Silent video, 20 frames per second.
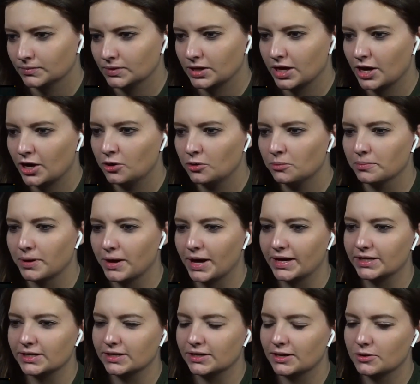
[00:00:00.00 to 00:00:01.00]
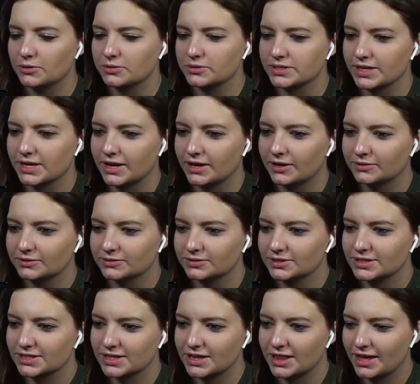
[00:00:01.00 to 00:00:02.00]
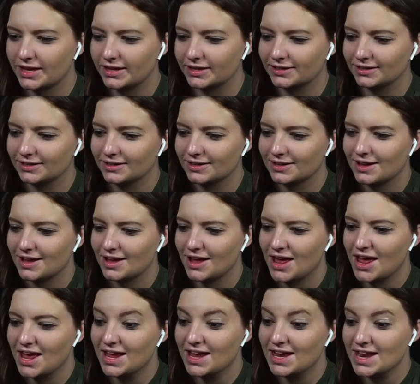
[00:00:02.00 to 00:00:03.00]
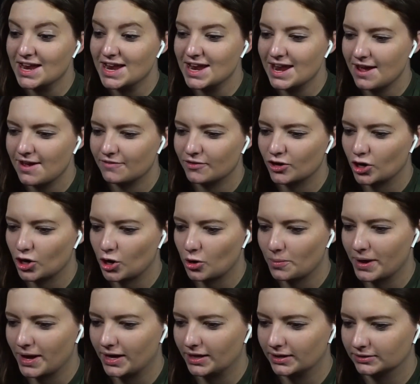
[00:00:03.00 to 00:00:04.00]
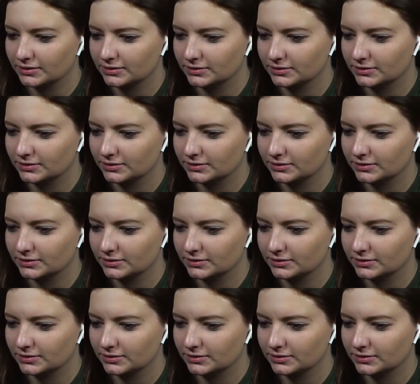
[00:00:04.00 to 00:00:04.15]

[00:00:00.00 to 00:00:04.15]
I hope Maddie knows now to, like, never go back.